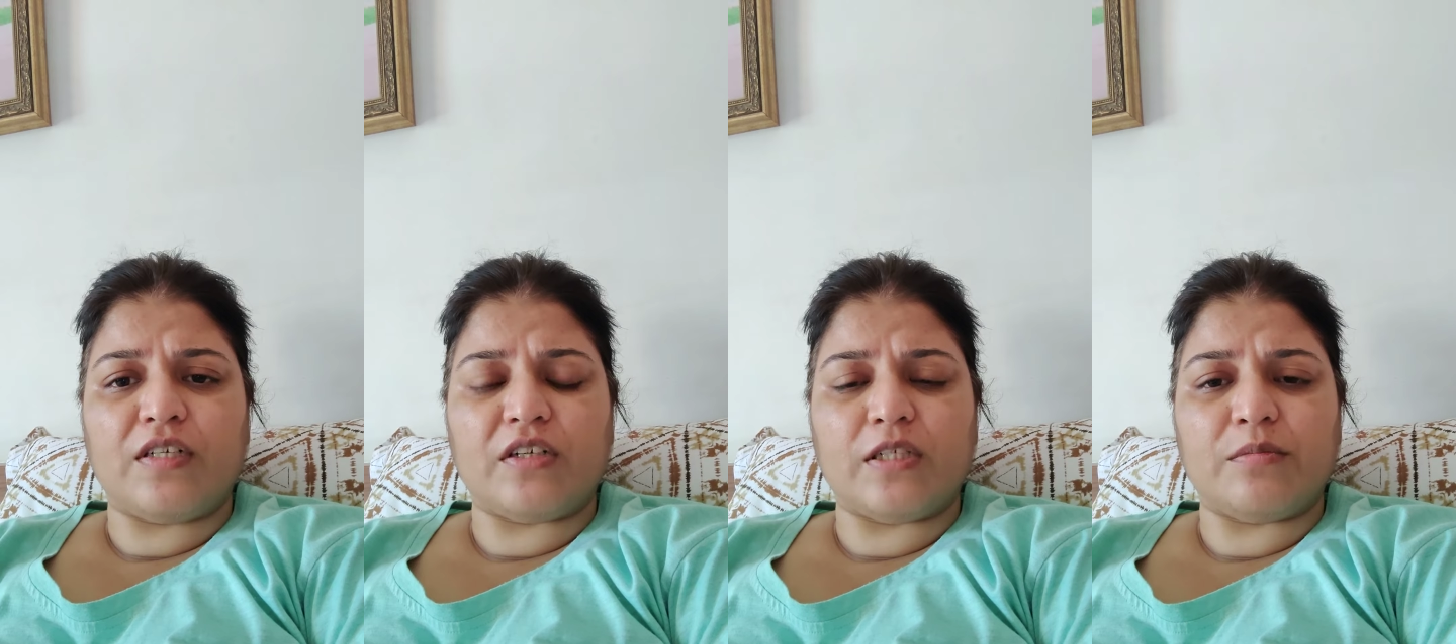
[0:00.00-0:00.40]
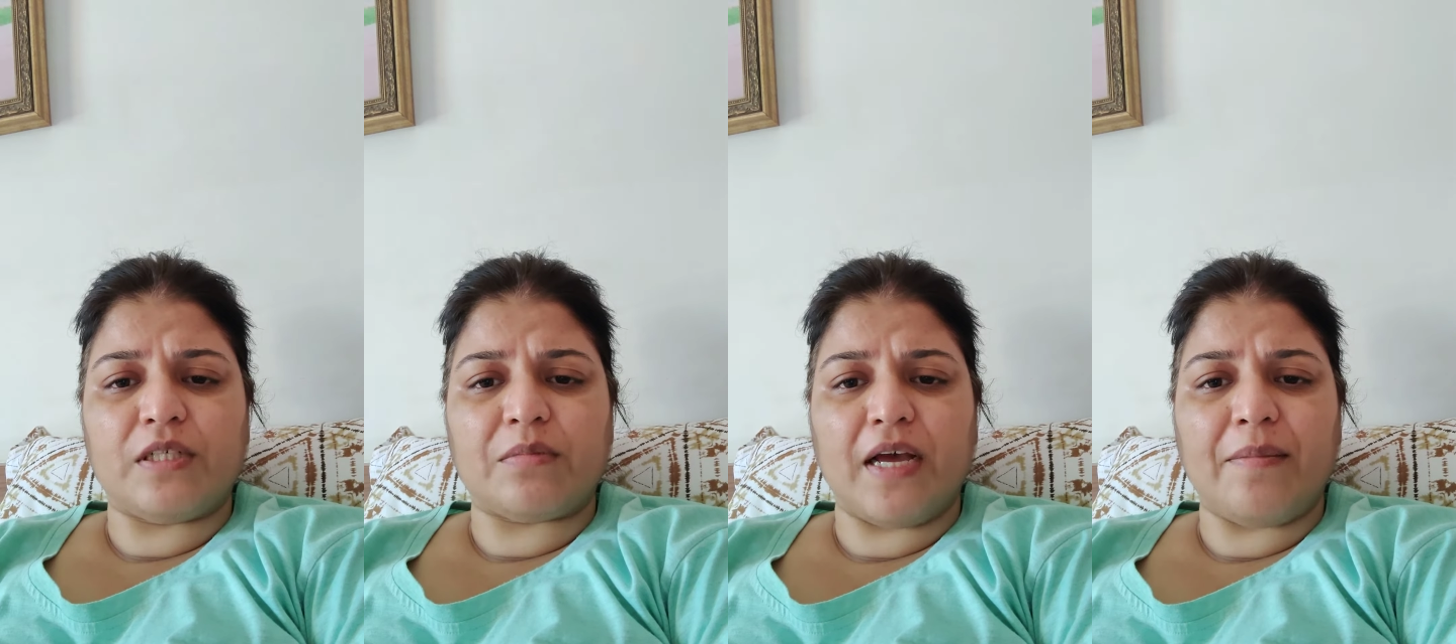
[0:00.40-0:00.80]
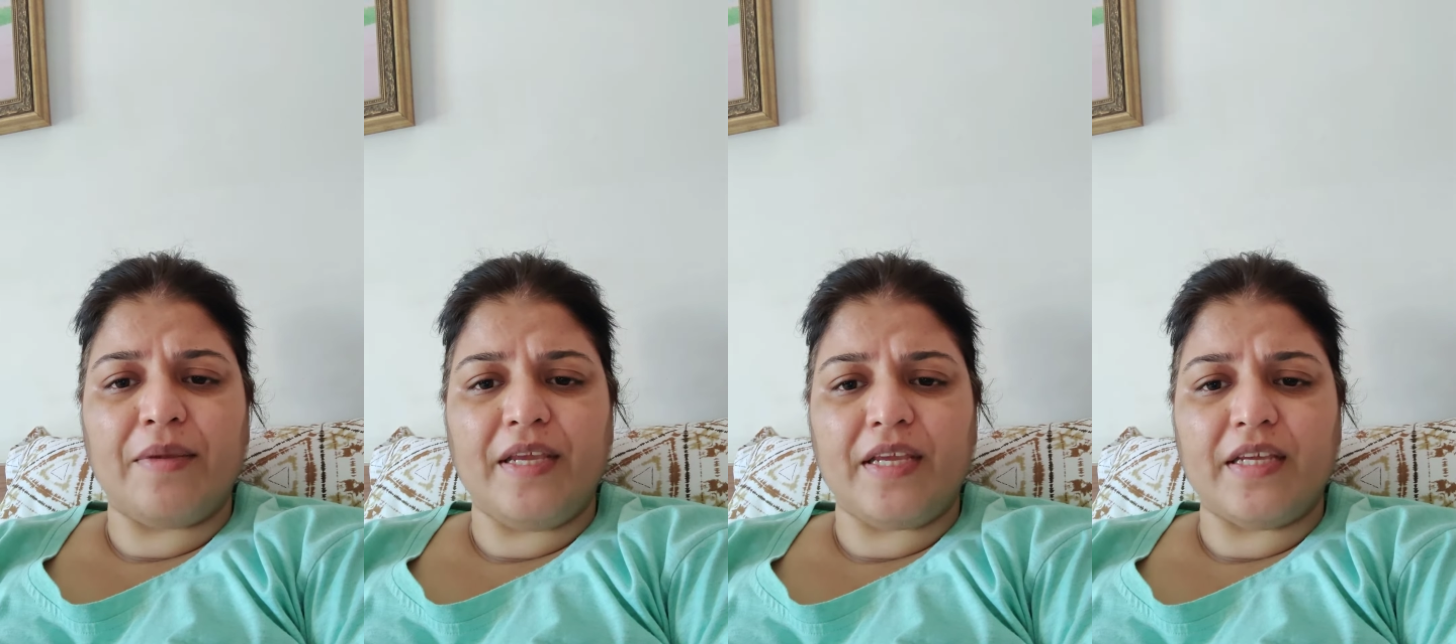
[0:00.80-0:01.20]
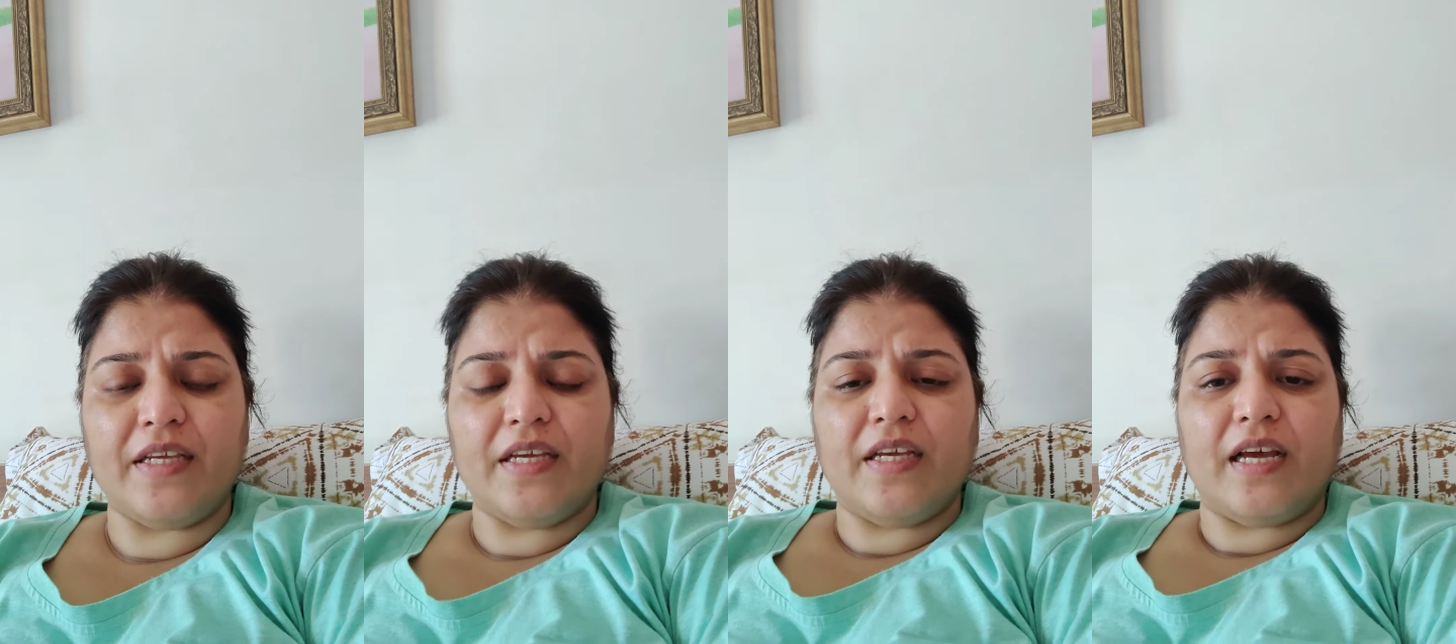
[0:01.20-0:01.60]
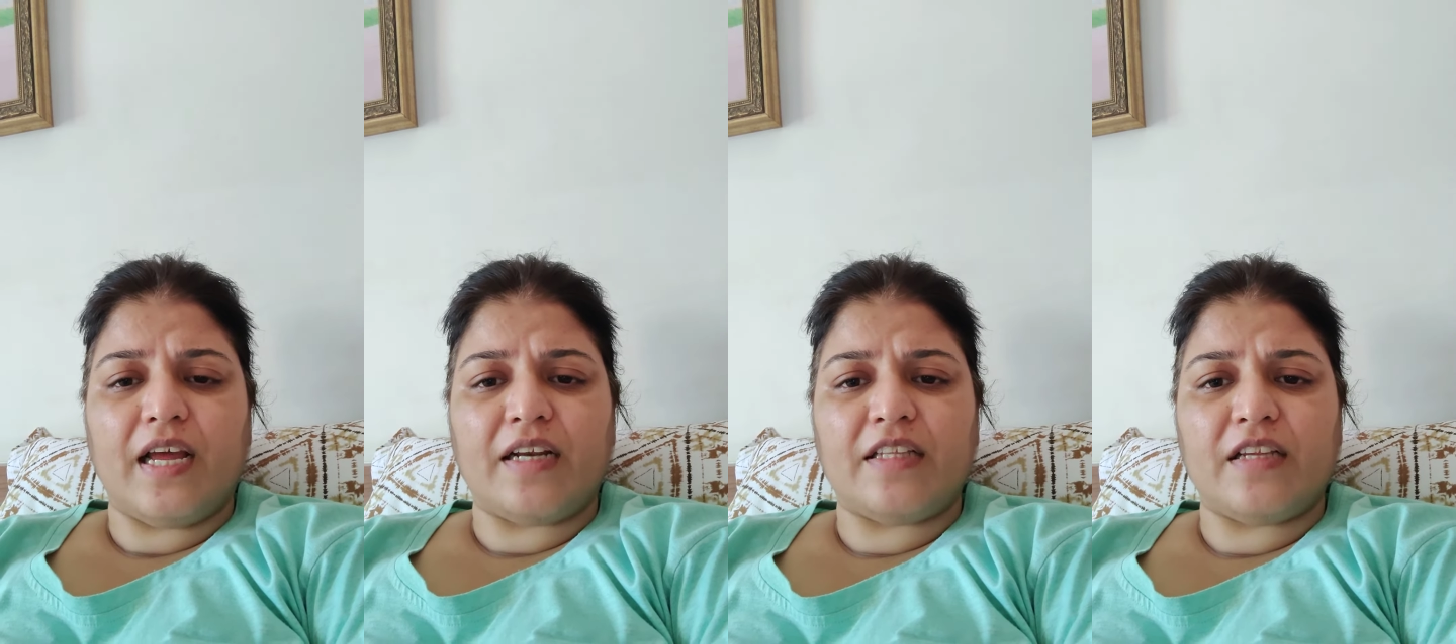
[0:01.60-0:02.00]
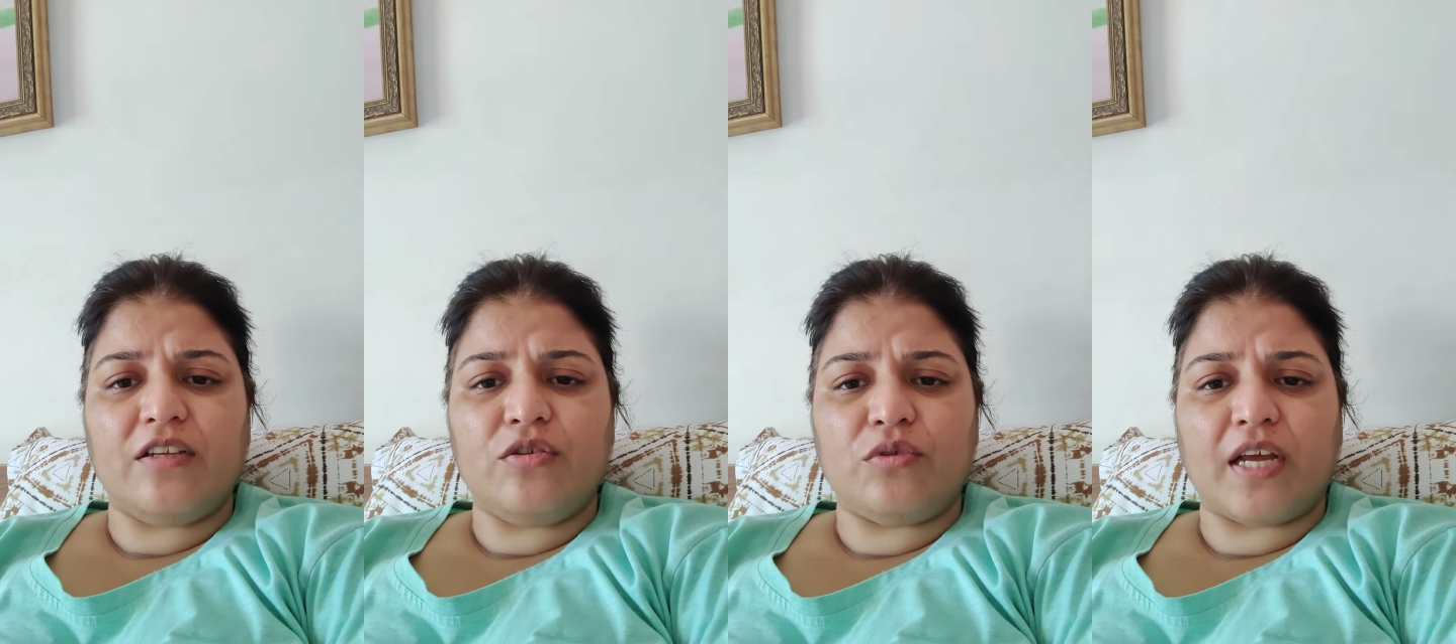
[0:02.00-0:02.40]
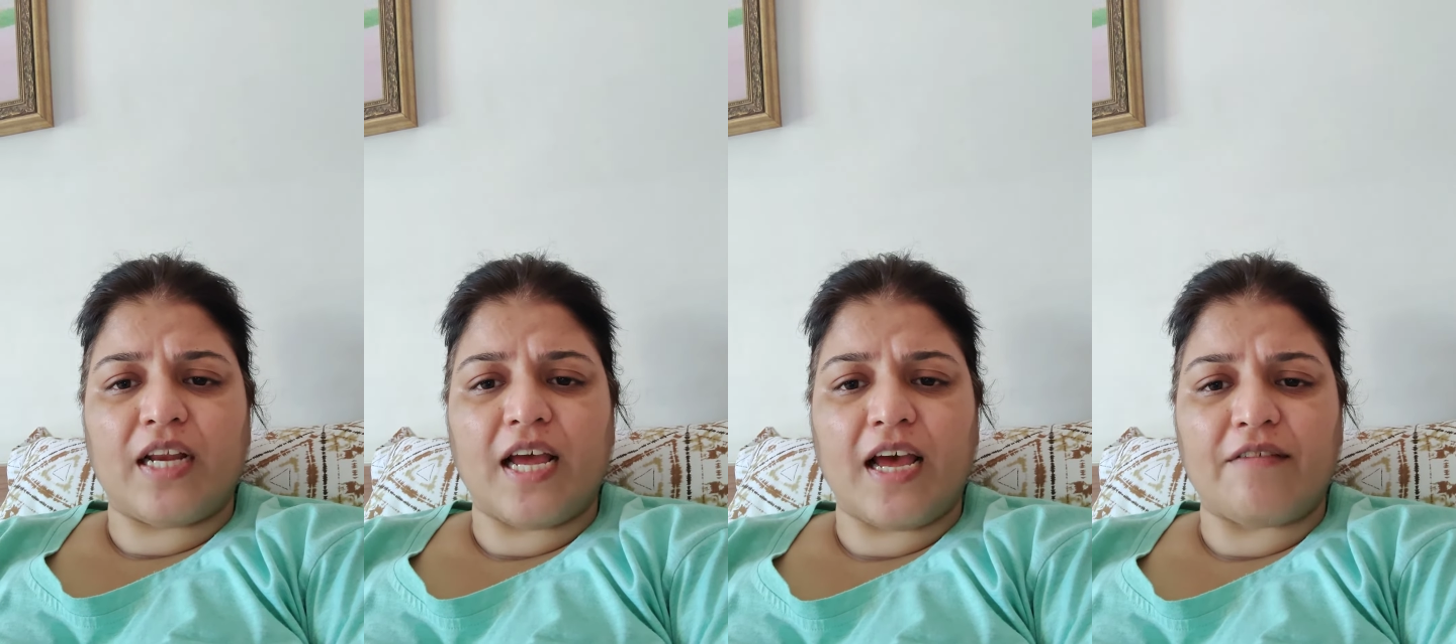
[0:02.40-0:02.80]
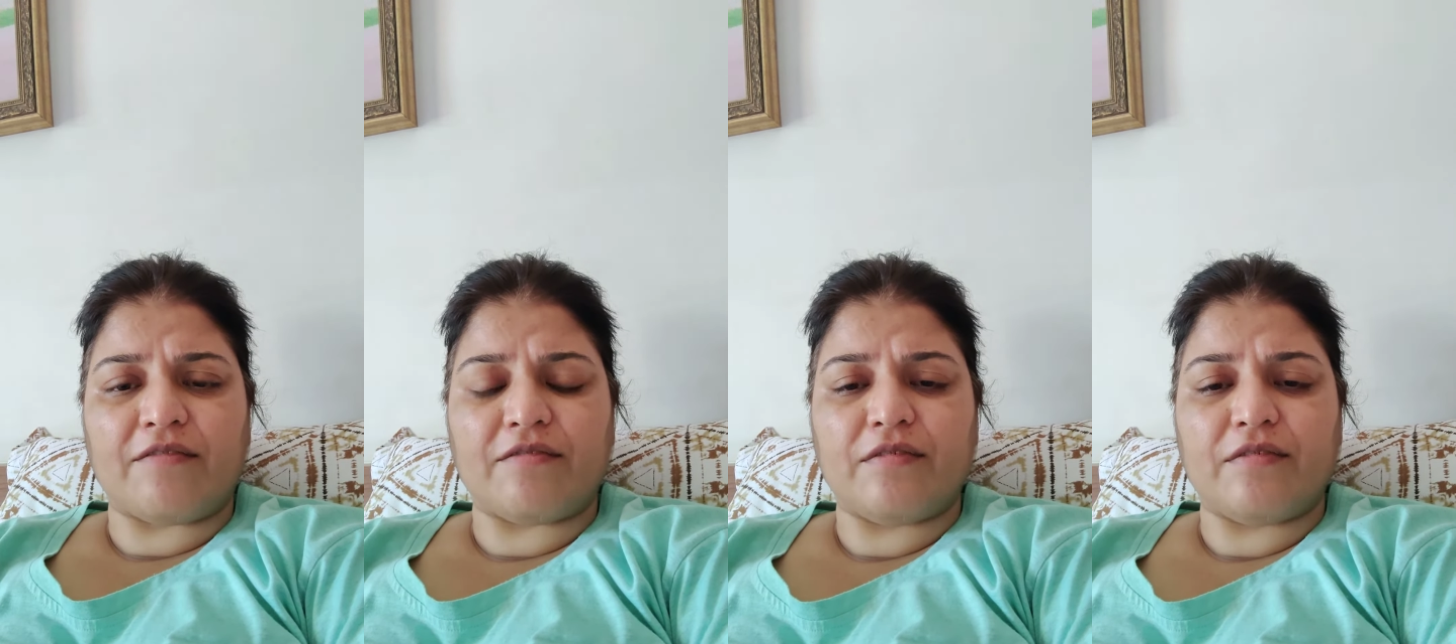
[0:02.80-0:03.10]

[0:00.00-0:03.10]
treatment by me, and you can have